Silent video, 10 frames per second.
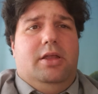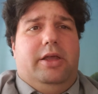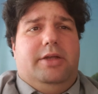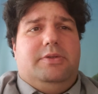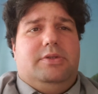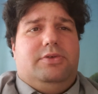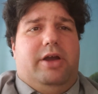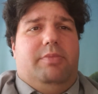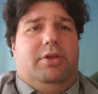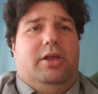Like and
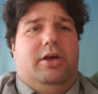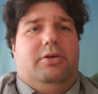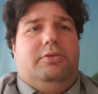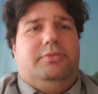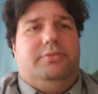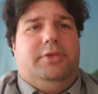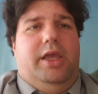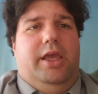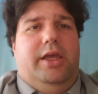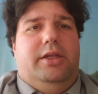subscribe below,
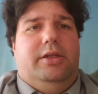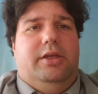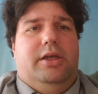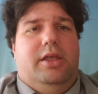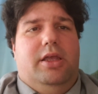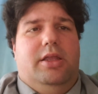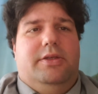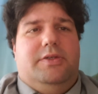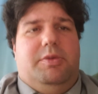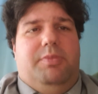and uh,
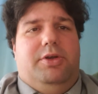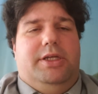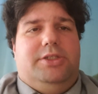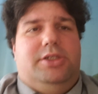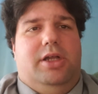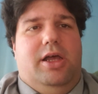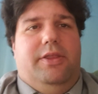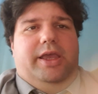this is my prediction on